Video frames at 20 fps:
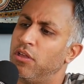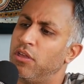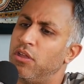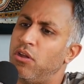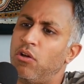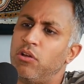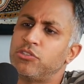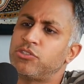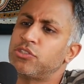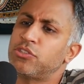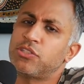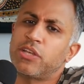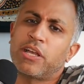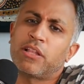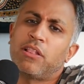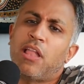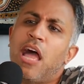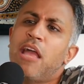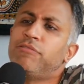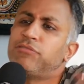It's just like
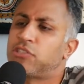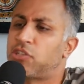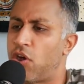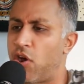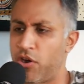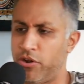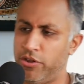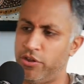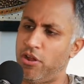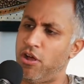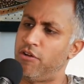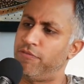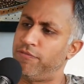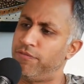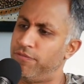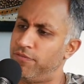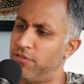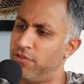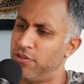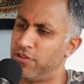life's hard
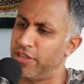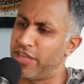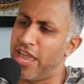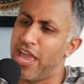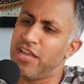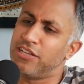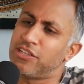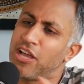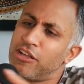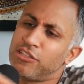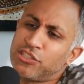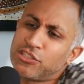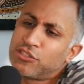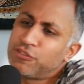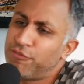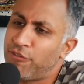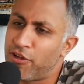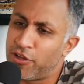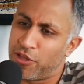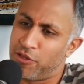enough. Can't I
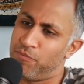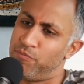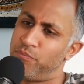just fucking